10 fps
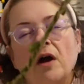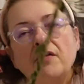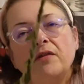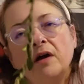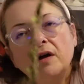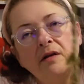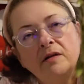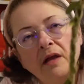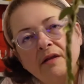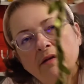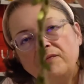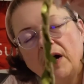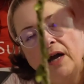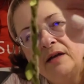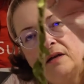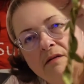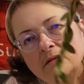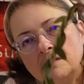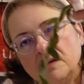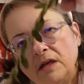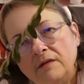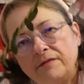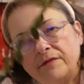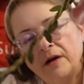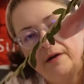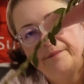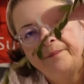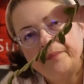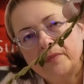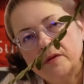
got the, like, the vine leaf um,